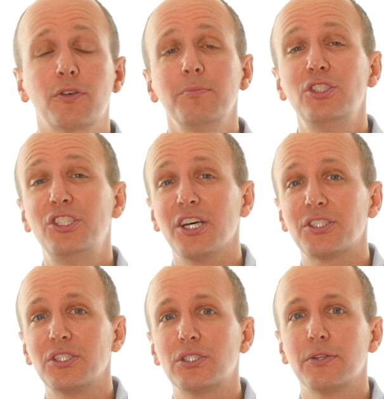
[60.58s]
from
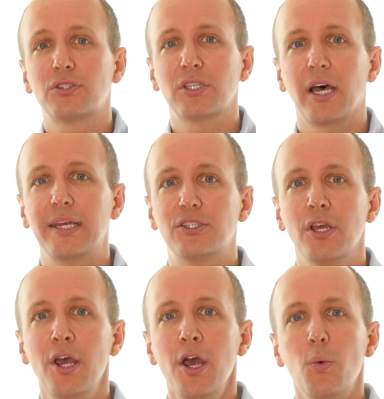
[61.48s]
dozens of sites,
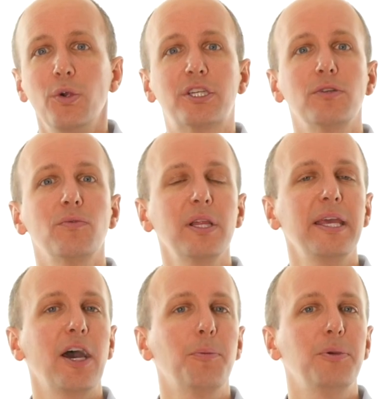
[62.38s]
which can
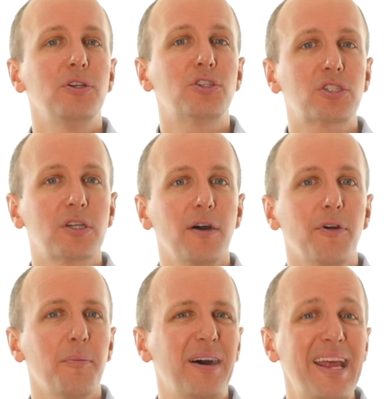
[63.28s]
really help you
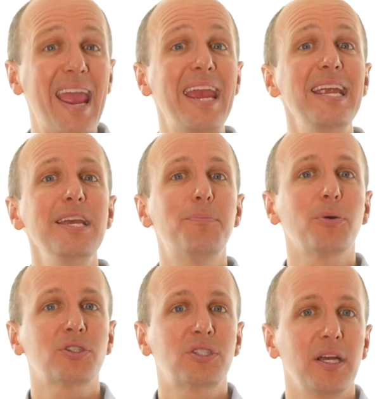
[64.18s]
discover about
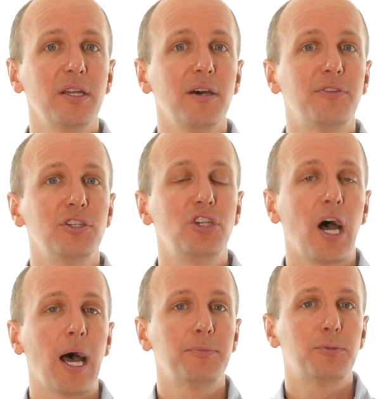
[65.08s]
80% of the
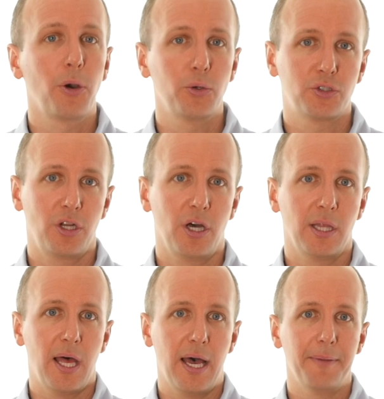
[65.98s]
jobs posted
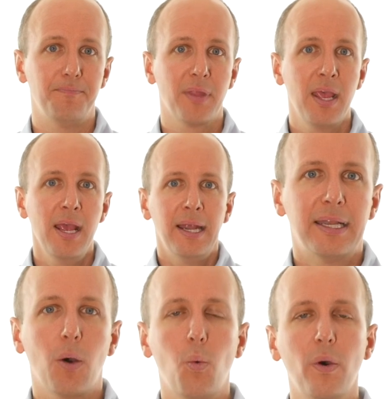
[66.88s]
online.
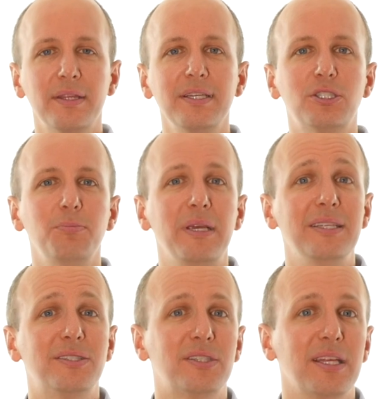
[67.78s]
Now, what this
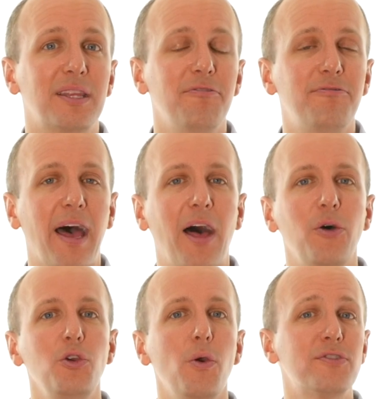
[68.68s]
means is that the
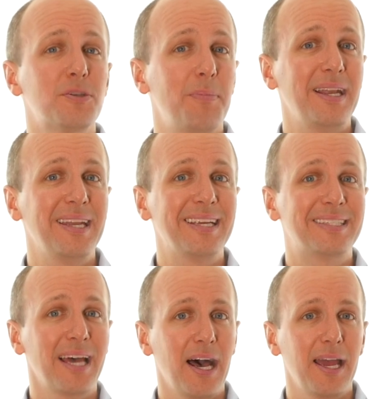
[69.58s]
value of spending
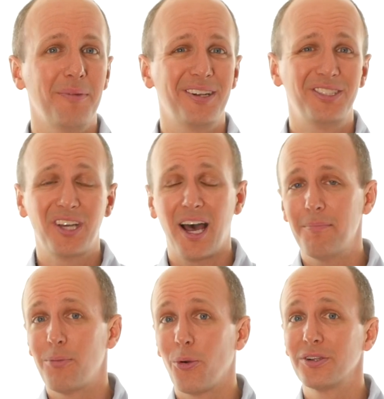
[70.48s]
time on
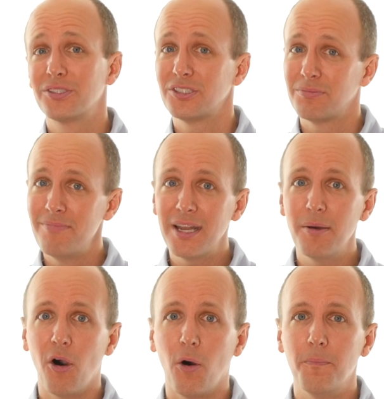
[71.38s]
job boards is
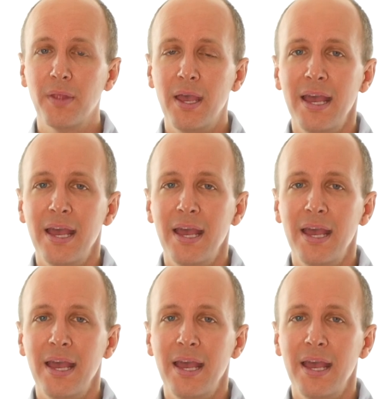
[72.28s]
minimal.